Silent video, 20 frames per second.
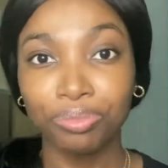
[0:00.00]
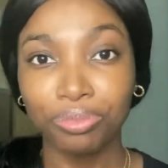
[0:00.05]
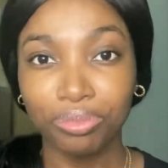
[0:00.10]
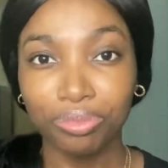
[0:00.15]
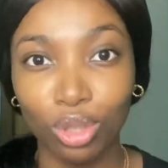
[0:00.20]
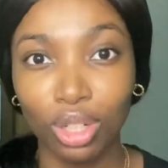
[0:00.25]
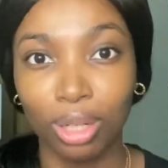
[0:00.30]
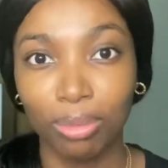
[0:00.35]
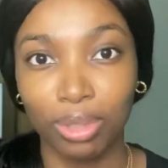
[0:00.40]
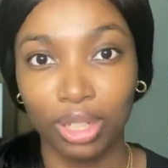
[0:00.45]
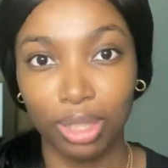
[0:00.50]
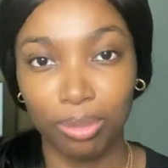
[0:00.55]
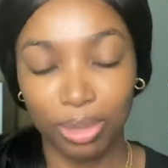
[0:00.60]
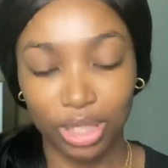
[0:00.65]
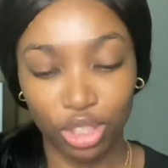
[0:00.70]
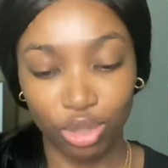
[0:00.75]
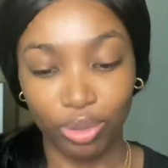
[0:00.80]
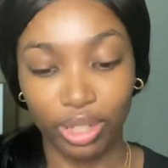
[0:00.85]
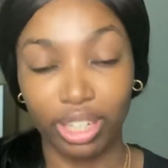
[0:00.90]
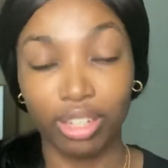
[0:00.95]
All I'm going to be
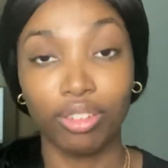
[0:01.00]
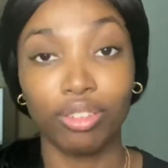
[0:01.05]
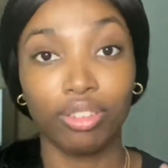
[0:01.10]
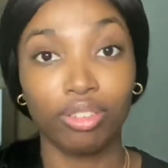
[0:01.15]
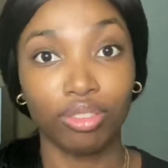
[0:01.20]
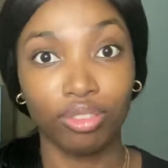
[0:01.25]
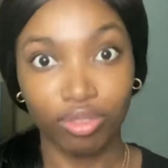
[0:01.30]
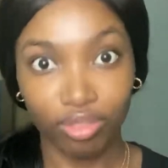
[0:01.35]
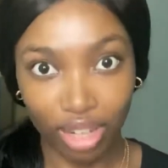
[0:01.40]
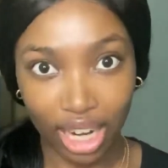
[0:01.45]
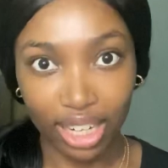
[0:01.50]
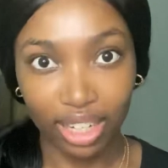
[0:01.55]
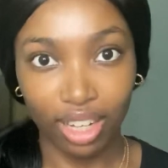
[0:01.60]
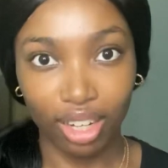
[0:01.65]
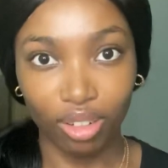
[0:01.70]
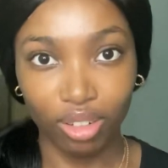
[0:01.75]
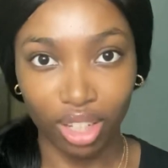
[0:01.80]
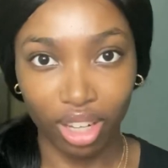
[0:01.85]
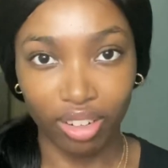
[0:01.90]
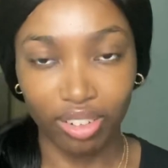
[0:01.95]
doing right now
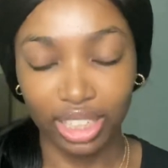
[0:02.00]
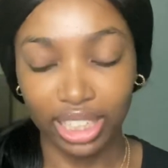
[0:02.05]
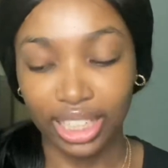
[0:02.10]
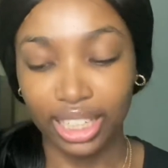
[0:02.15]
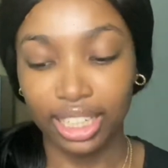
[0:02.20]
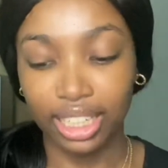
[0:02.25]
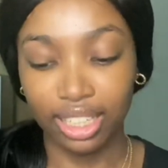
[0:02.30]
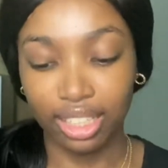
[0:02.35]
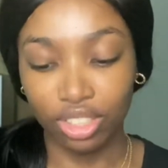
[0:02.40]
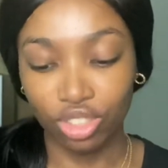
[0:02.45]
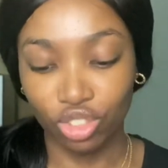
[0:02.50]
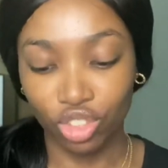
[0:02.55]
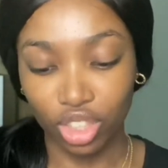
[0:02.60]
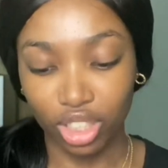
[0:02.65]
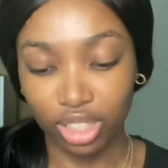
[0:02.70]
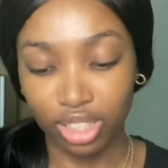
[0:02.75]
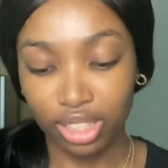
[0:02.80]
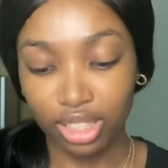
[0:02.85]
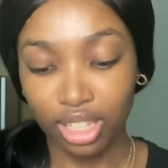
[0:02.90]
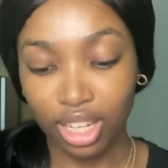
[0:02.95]
currently is
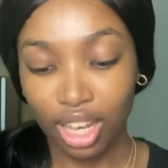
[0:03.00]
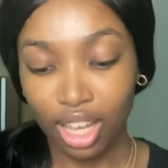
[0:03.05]
just